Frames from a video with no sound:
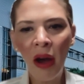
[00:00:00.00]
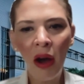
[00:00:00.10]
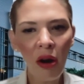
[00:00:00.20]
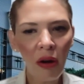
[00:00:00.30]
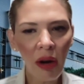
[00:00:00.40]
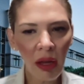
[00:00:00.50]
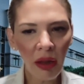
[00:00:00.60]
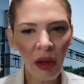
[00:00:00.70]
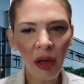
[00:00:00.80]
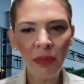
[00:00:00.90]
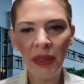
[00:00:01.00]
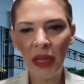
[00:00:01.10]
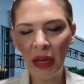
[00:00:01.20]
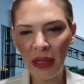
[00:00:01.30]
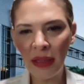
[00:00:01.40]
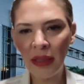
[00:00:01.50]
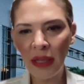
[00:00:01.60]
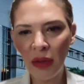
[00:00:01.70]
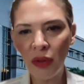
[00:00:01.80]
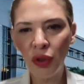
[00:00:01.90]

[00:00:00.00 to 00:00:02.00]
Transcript: are alarm signs that